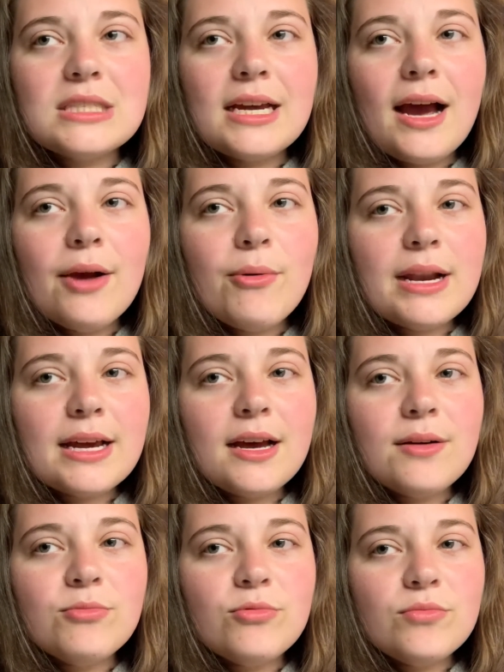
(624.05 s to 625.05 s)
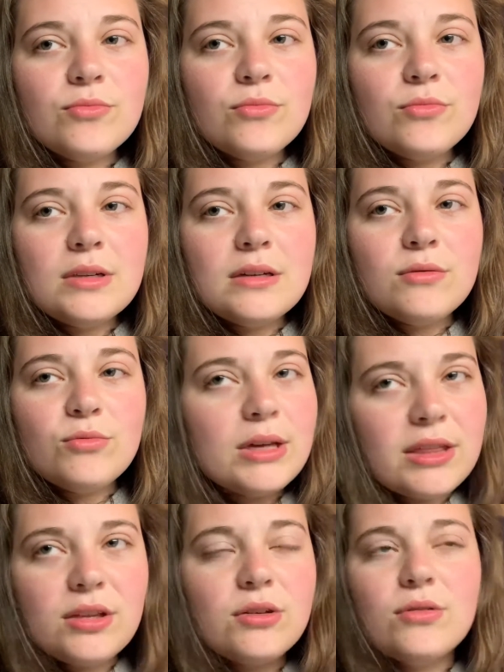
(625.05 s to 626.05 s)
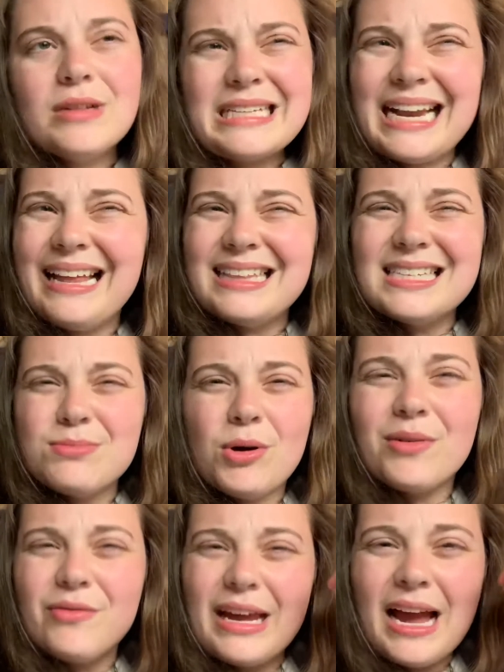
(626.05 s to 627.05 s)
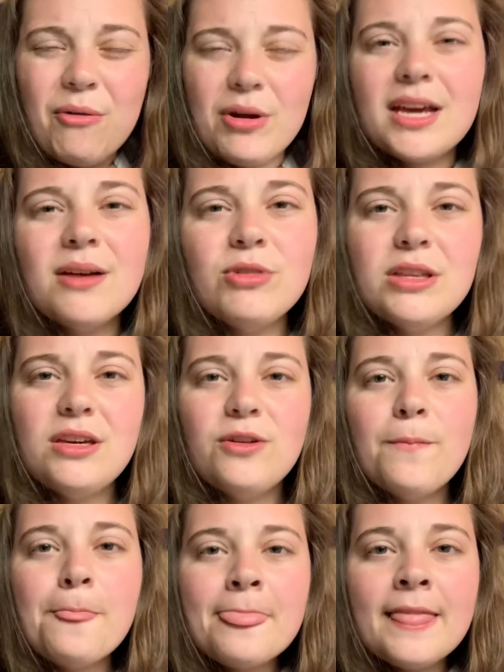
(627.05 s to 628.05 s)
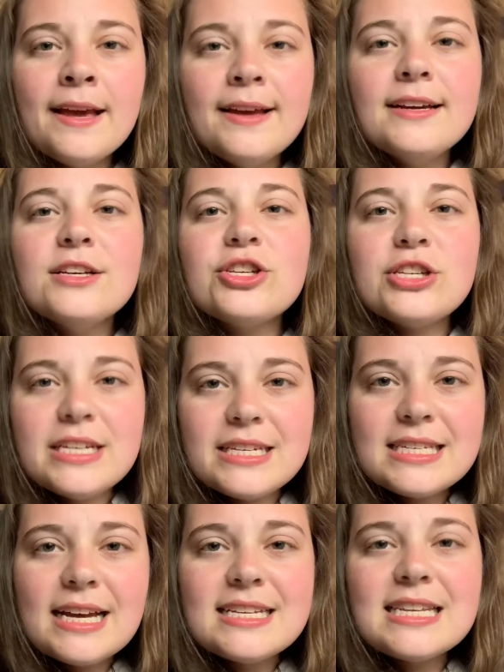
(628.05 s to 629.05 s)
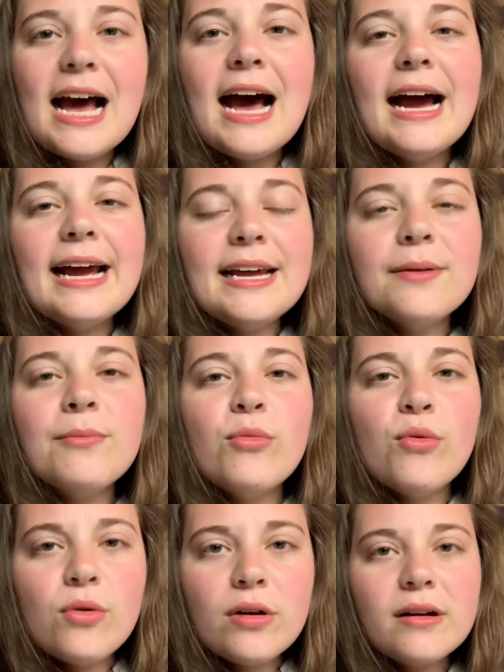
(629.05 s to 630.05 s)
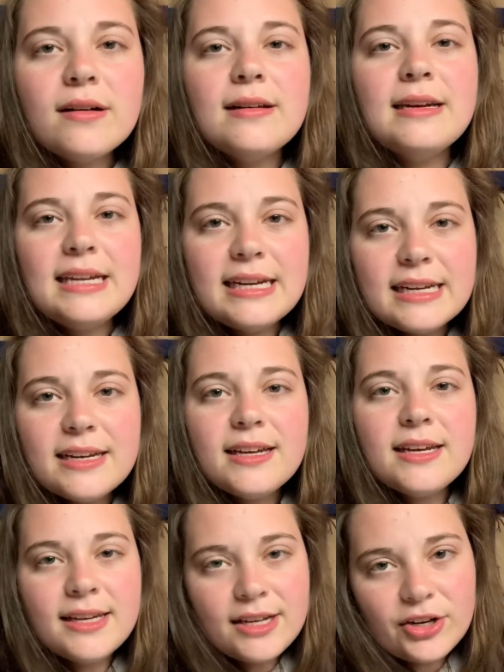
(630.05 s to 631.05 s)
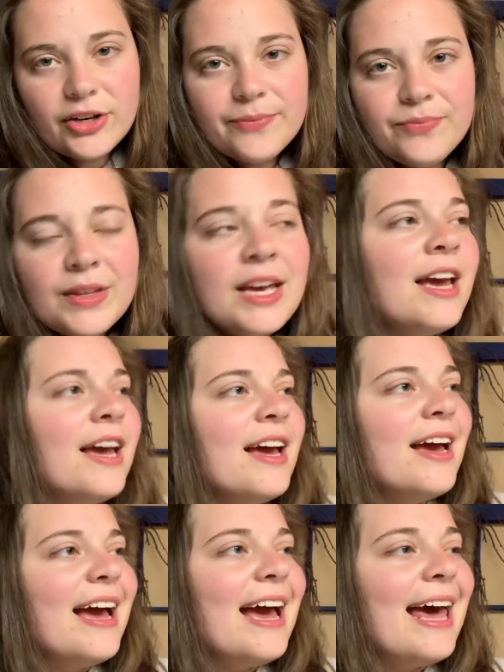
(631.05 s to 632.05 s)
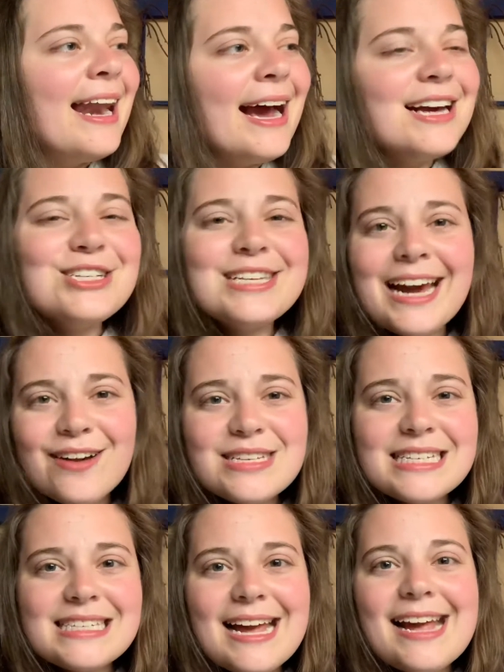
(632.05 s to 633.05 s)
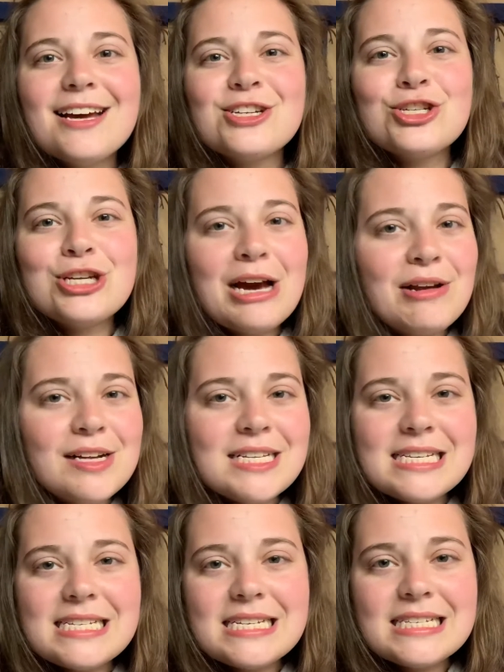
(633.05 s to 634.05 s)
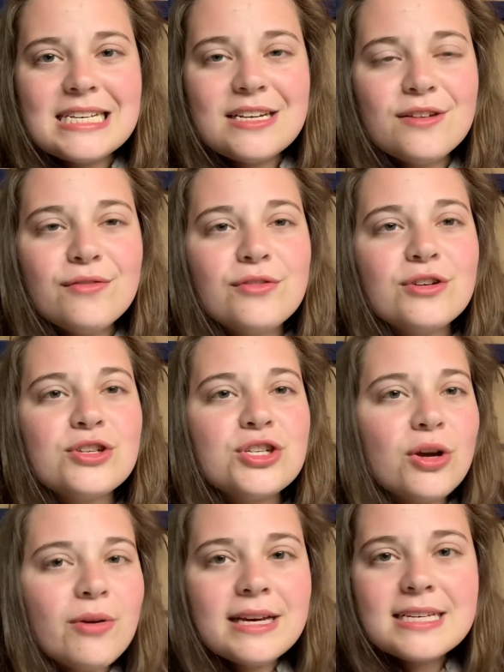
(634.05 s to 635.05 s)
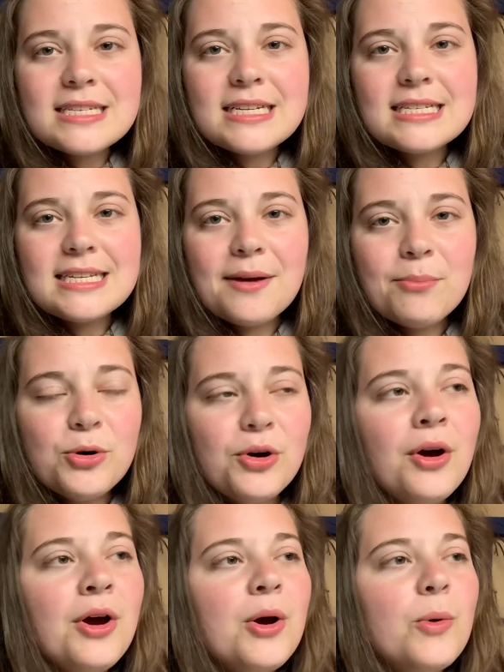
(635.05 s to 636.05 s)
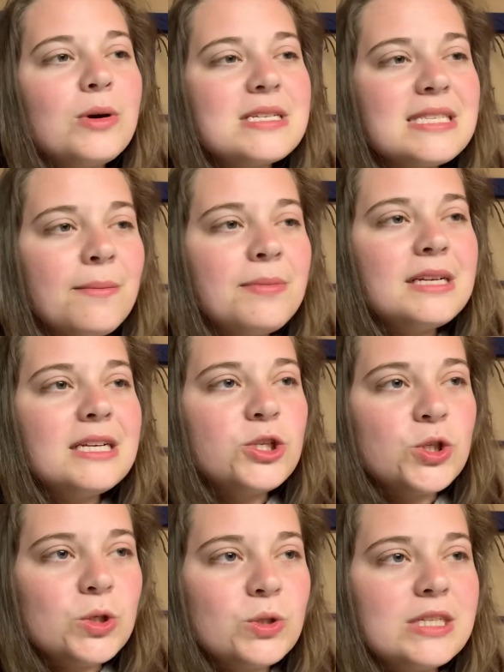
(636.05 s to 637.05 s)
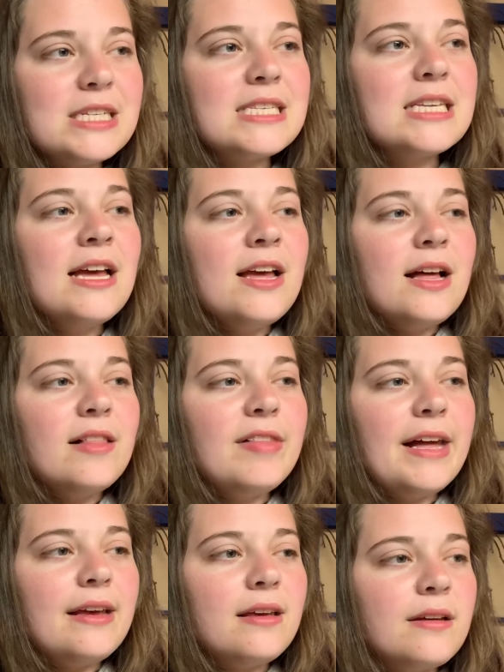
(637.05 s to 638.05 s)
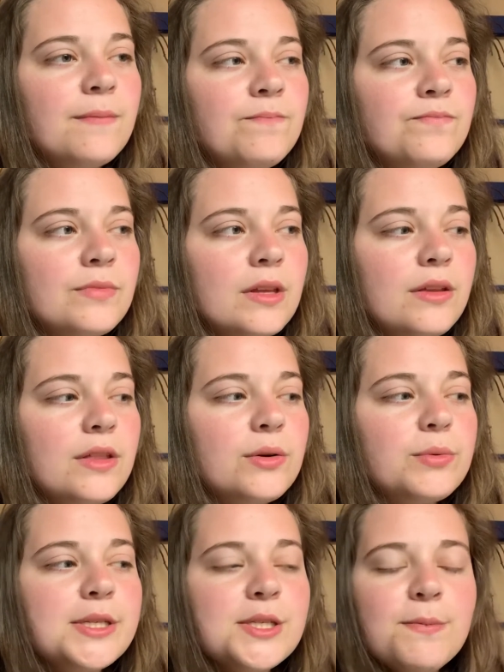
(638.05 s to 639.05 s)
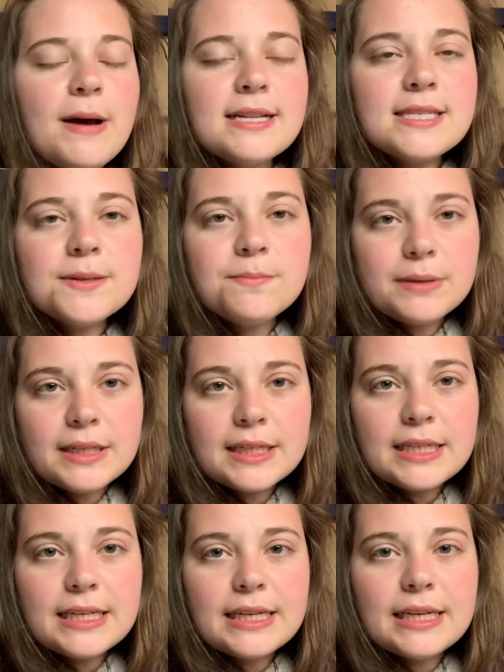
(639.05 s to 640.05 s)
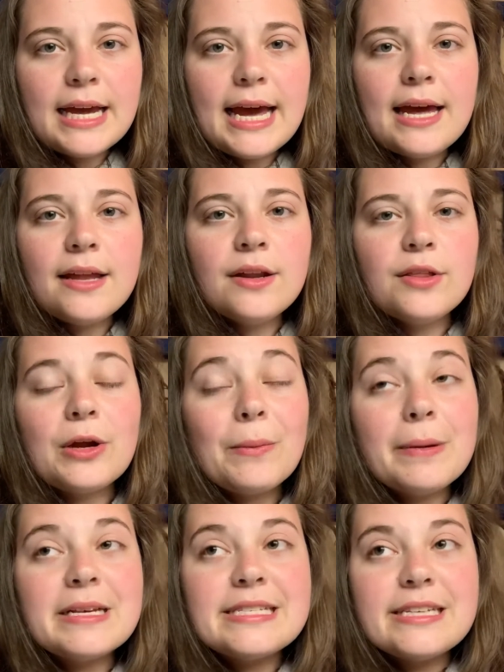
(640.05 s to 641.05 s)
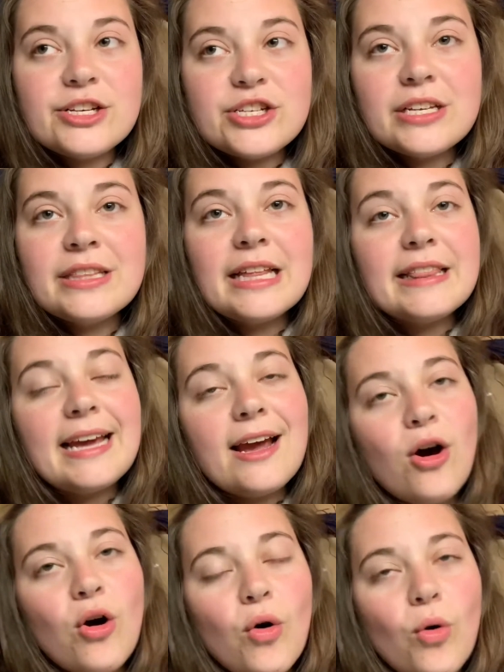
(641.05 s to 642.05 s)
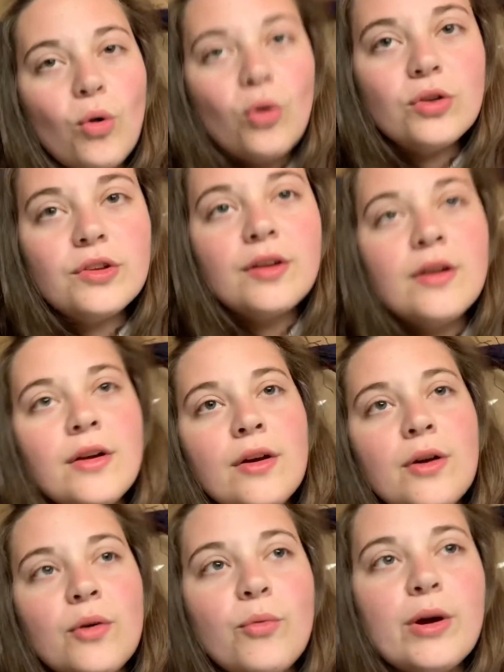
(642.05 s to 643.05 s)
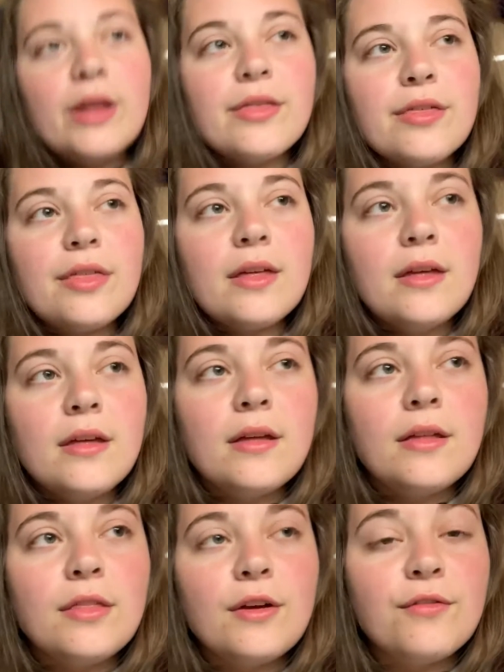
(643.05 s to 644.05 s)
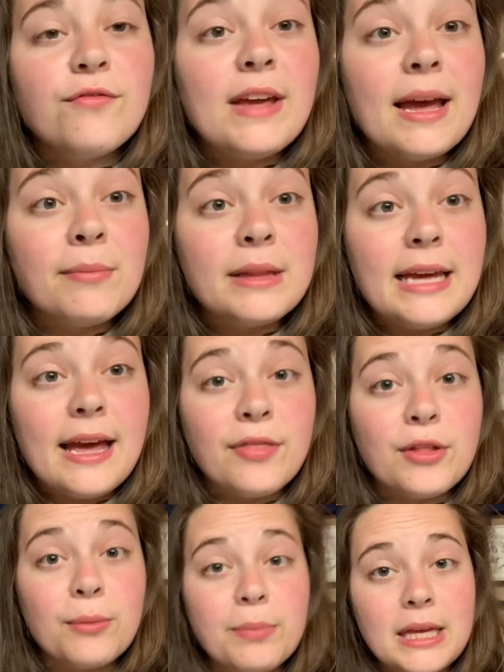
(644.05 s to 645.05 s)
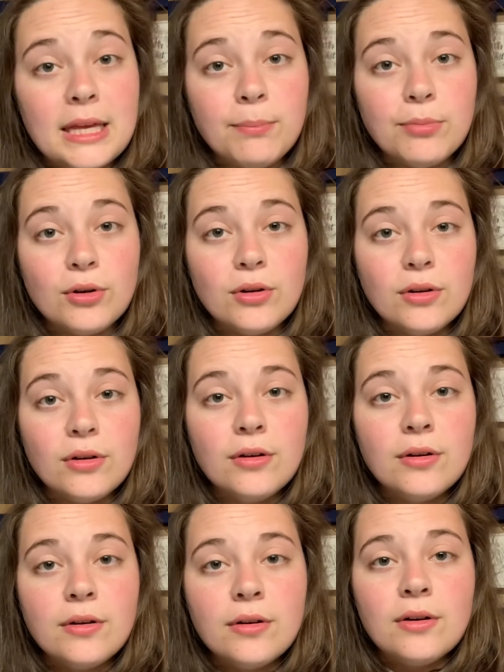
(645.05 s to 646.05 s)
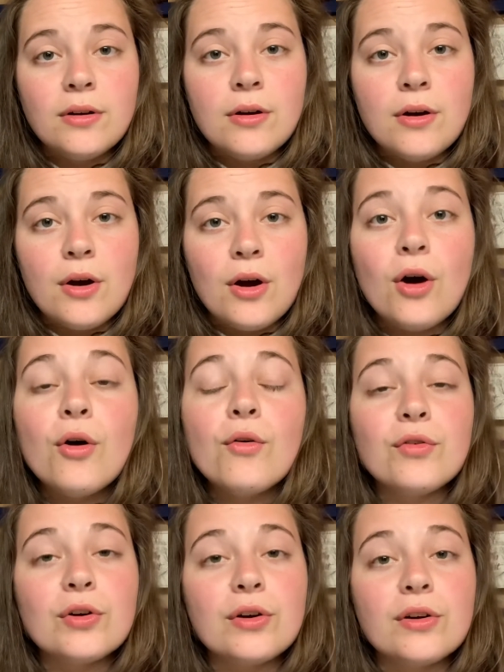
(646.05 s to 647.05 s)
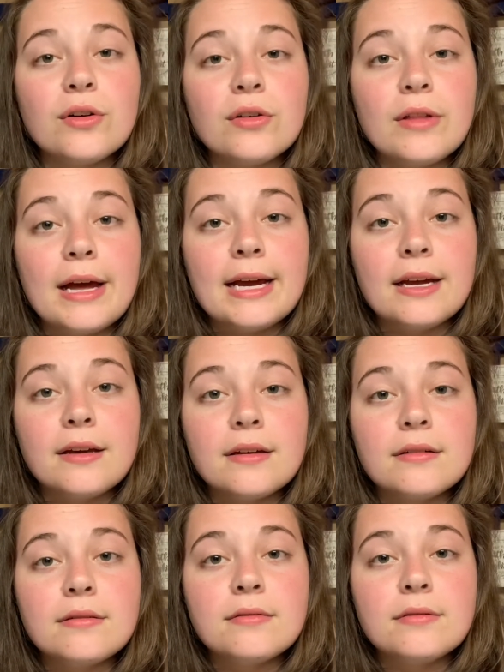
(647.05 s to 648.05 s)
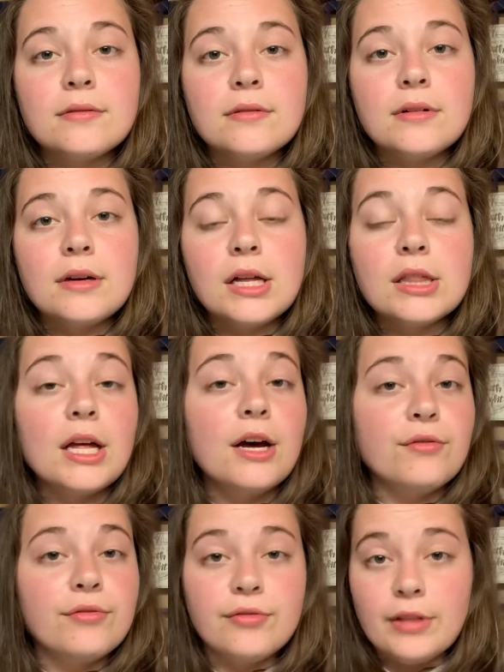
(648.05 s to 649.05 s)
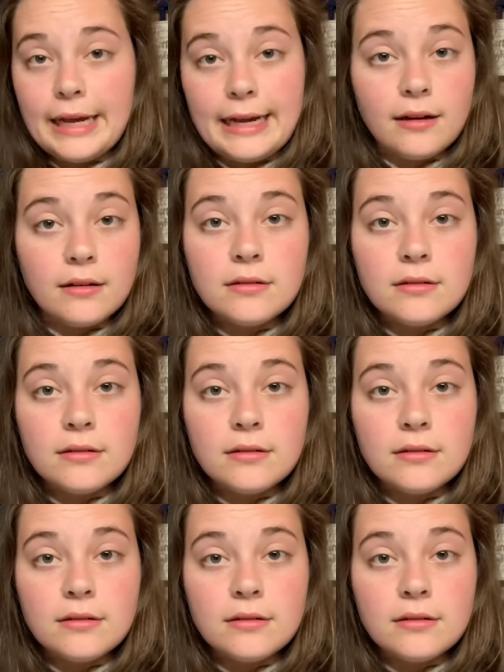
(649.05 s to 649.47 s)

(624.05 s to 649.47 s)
I want to come with you. It's kind of like this moment of like, I want to come with you. She says, I am more needed here. And I just have to say a shout out to Disney for showing us an example where somebody chooses like their responsibility and their position that they hold with their family and their people over like a love fling.